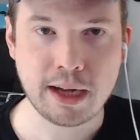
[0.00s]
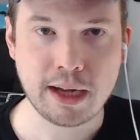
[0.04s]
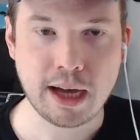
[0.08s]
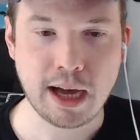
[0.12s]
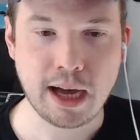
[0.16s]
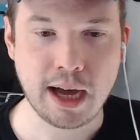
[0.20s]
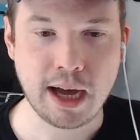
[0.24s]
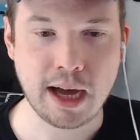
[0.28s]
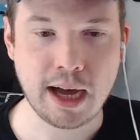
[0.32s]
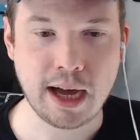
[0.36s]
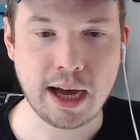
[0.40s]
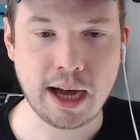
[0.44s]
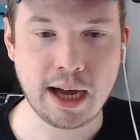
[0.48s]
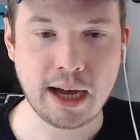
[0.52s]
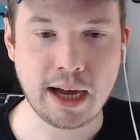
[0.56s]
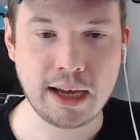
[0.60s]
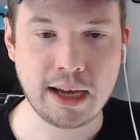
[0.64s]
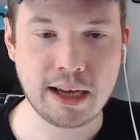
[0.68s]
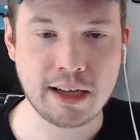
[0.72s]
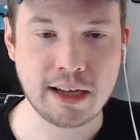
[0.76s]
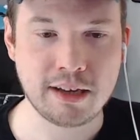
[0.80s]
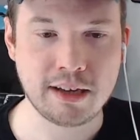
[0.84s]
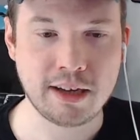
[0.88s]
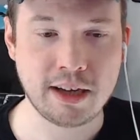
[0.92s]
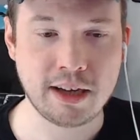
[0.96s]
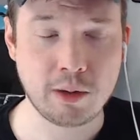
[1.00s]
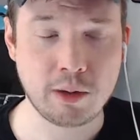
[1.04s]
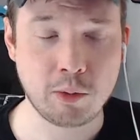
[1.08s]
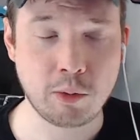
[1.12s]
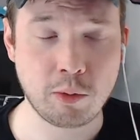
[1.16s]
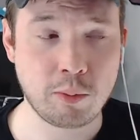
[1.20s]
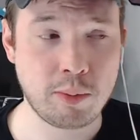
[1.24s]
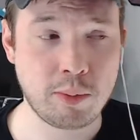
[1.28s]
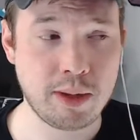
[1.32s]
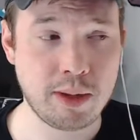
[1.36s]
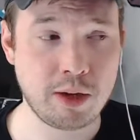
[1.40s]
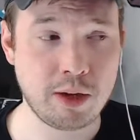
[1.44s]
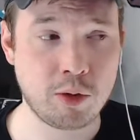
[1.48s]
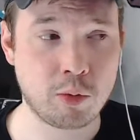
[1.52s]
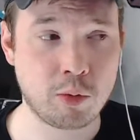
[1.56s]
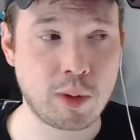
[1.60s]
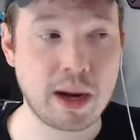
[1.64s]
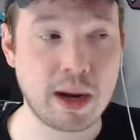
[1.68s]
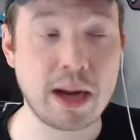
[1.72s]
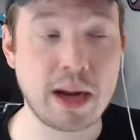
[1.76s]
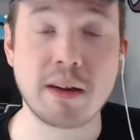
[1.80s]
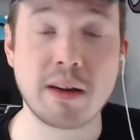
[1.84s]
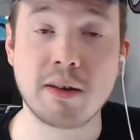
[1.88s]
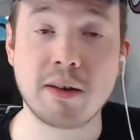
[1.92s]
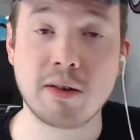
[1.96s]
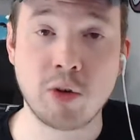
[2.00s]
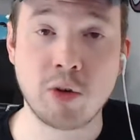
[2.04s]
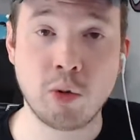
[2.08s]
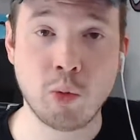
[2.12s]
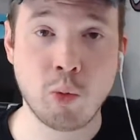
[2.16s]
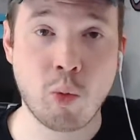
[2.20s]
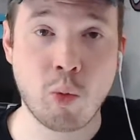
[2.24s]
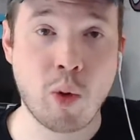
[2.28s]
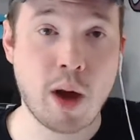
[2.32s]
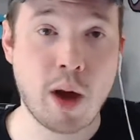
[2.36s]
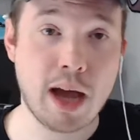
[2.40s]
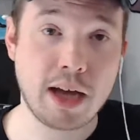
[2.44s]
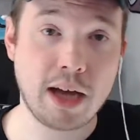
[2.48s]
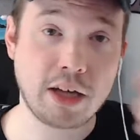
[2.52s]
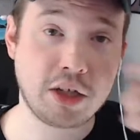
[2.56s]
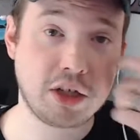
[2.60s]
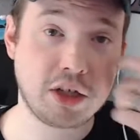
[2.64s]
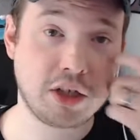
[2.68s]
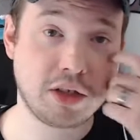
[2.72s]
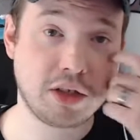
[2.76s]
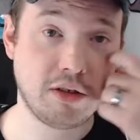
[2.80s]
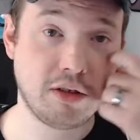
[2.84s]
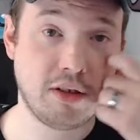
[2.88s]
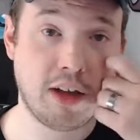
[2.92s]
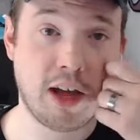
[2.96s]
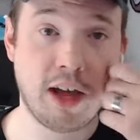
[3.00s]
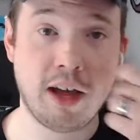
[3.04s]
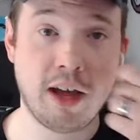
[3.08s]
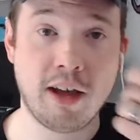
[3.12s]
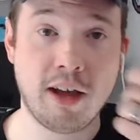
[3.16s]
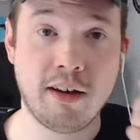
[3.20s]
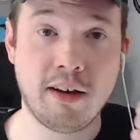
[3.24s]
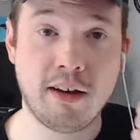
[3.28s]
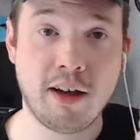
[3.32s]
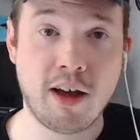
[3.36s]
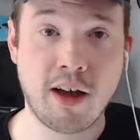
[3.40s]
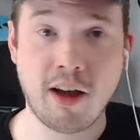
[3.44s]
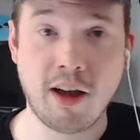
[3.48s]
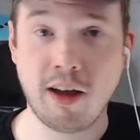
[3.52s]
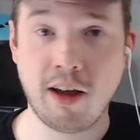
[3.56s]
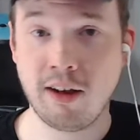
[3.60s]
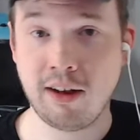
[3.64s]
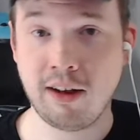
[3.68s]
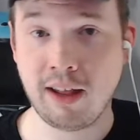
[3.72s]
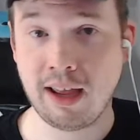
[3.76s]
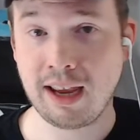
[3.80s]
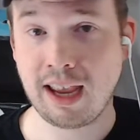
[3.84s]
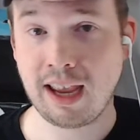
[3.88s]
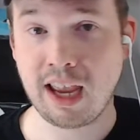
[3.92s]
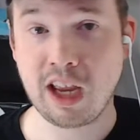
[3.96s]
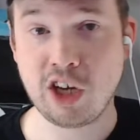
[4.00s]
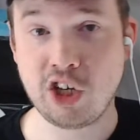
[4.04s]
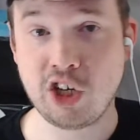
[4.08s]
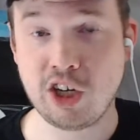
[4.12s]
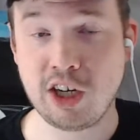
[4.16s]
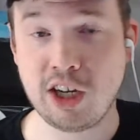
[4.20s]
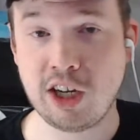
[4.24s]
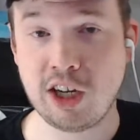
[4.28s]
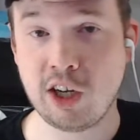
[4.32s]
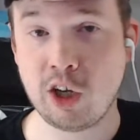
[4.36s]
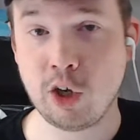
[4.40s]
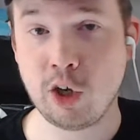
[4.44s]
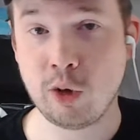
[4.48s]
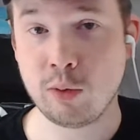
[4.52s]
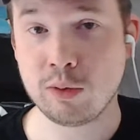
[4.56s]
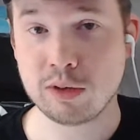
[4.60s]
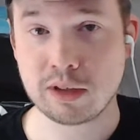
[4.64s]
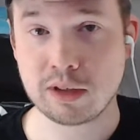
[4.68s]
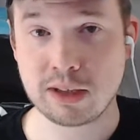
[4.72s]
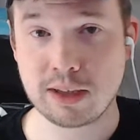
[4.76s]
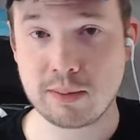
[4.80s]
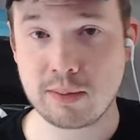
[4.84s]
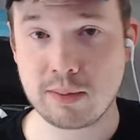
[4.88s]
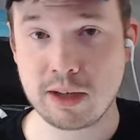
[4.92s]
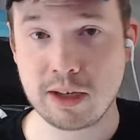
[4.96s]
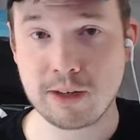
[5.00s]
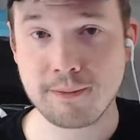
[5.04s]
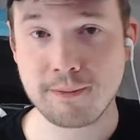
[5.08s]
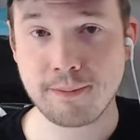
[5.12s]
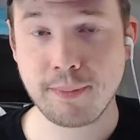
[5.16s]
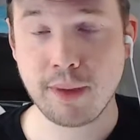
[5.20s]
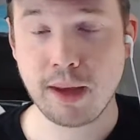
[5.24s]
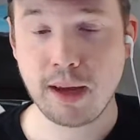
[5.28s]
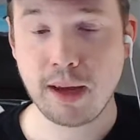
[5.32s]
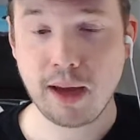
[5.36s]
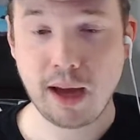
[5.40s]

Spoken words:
It would be great to watch done on like HEDQ or something,